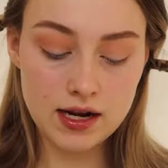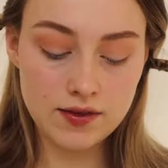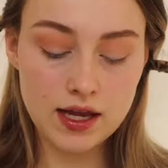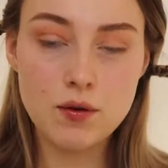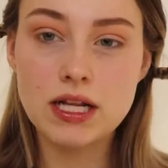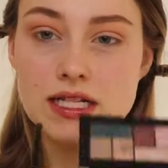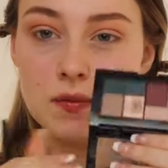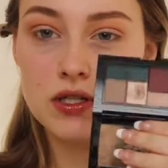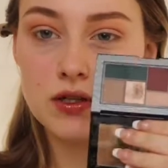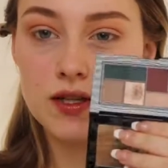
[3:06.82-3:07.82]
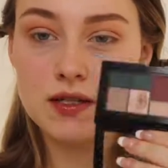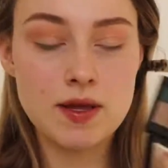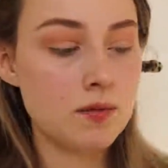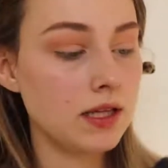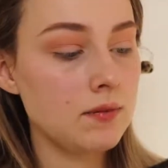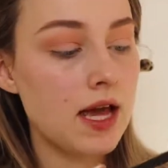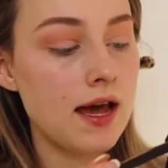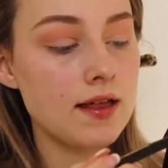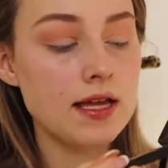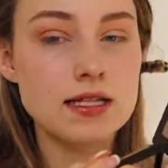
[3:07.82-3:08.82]
And I think I want to dip into this Maybelline
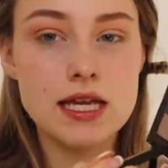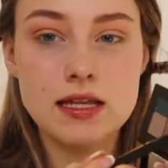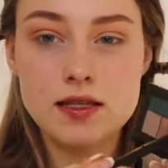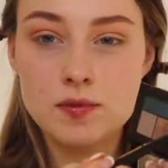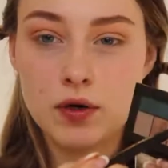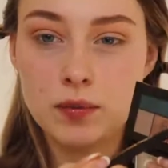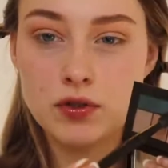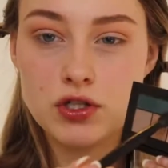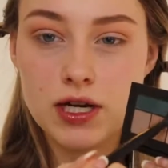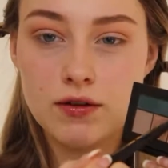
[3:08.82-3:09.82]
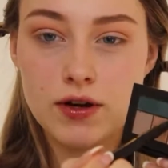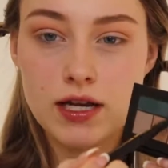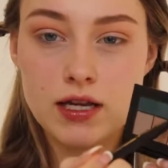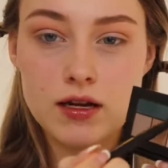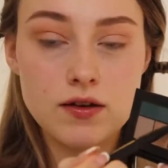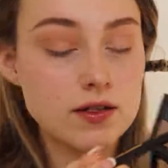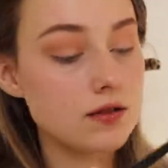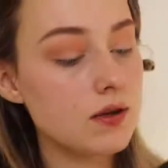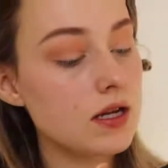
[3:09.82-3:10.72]
palette and take this purple shade right here, this